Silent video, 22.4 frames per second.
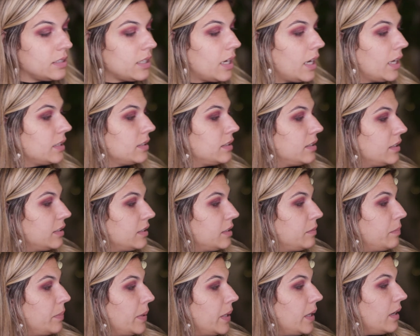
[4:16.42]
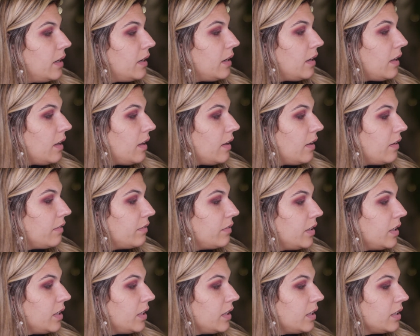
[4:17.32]
tiniest bit of
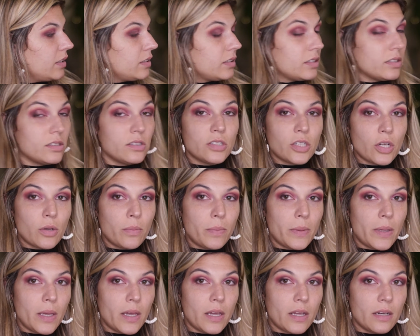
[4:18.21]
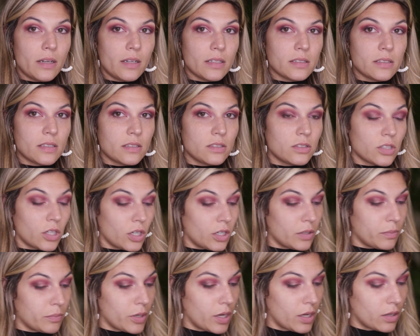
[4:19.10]
Dystopian. It's a
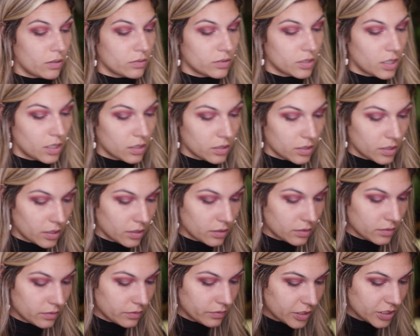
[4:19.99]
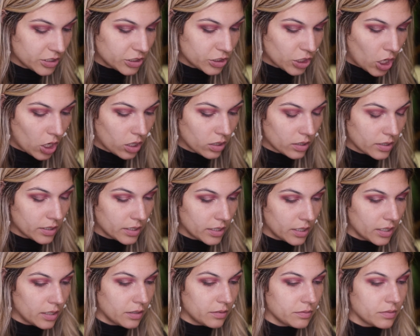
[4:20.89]
dark brown color, very
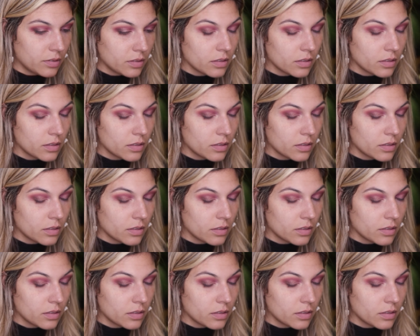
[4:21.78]
chocolatey.